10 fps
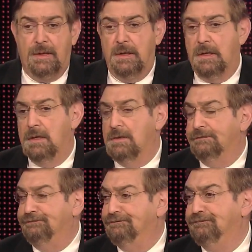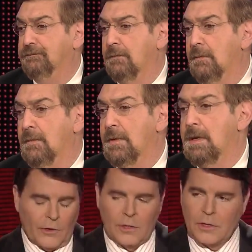Do you guys feel inspired? You all
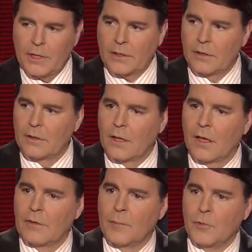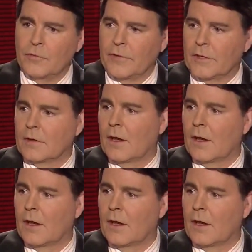saw Lincoln, the movie,